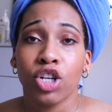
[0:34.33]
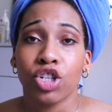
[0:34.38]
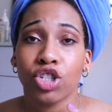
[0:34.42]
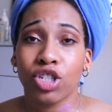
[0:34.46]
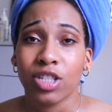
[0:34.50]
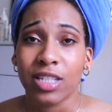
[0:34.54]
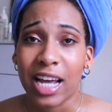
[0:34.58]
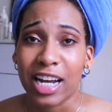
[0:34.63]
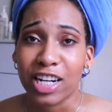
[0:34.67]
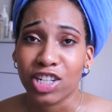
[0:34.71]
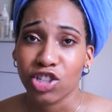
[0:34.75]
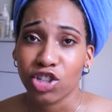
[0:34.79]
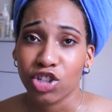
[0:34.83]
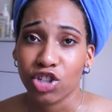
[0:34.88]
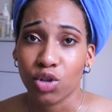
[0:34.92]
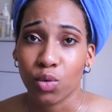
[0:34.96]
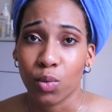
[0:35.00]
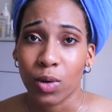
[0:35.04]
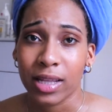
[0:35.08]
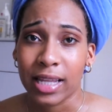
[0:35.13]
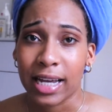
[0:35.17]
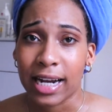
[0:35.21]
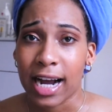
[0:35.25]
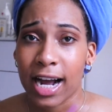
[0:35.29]
She's actually
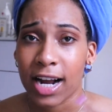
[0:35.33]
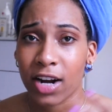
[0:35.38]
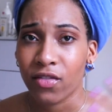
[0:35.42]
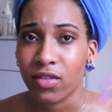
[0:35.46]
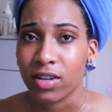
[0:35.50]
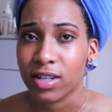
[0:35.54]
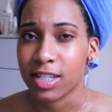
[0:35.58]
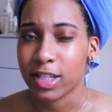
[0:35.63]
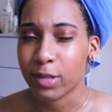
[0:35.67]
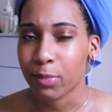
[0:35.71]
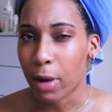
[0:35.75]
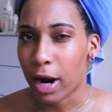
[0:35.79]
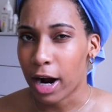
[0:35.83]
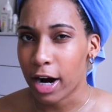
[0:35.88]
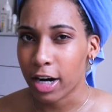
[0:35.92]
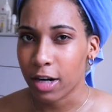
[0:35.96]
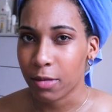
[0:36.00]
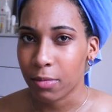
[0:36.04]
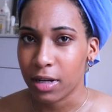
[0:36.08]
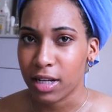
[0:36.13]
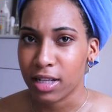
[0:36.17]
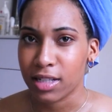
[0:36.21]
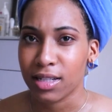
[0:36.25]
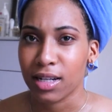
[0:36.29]
the one that kind of
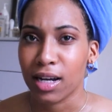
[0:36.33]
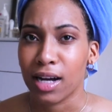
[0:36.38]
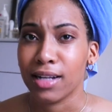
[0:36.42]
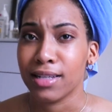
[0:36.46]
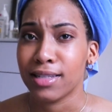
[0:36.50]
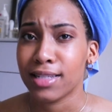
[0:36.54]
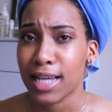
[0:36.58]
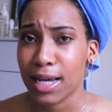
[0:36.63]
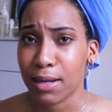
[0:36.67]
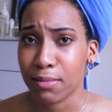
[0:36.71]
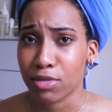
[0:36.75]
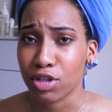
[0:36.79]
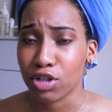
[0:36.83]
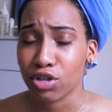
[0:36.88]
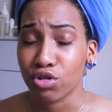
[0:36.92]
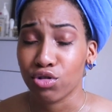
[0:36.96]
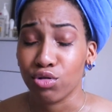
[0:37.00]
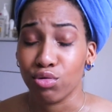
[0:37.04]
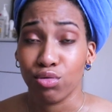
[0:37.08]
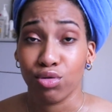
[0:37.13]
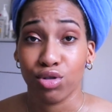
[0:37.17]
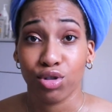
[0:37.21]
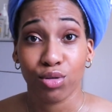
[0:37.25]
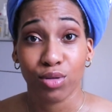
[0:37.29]
inspired me to attempt
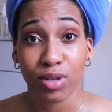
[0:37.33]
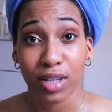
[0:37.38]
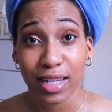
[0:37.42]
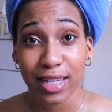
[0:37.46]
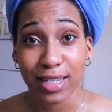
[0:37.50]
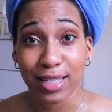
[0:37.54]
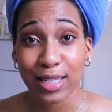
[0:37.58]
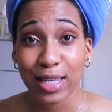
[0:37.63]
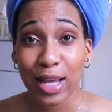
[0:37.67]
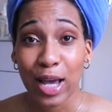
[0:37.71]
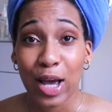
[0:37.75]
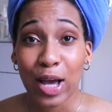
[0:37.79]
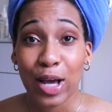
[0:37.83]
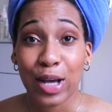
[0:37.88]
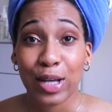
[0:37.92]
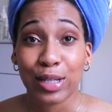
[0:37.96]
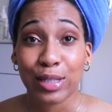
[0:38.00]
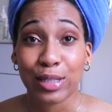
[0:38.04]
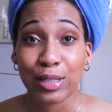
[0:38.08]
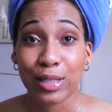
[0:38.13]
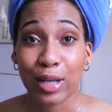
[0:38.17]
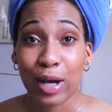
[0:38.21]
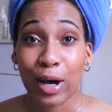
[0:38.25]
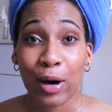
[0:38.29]
to do this.
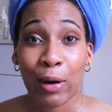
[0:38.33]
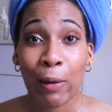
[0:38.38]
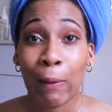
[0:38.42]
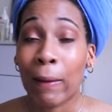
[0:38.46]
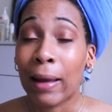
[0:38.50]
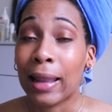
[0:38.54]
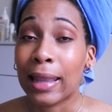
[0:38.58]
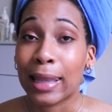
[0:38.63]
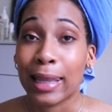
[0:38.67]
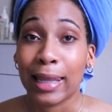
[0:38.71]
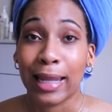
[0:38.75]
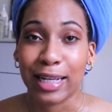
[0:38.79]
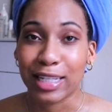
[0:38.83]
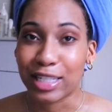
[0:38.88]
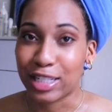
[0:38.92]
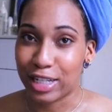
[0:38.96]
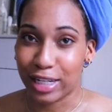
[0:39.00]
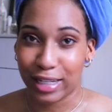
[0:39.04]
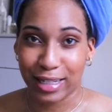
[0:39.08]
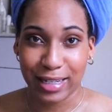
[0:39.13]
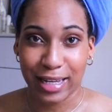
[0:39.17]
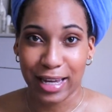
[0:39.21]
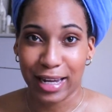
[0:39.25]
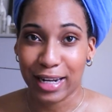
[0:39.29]
So let's
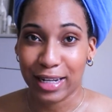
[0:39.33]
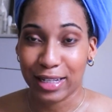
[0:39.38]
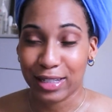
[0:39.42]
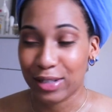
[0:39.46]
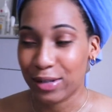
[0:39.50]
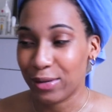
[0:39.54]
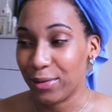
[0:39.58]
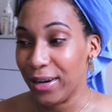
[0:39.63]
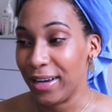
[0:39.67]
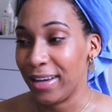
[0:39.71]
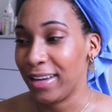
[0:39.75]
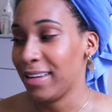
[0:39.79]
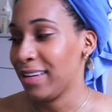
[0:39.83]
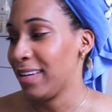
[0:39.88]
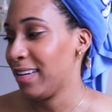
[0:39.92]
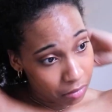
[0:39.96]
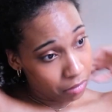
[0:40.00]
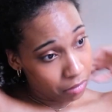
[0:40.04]
just get into it.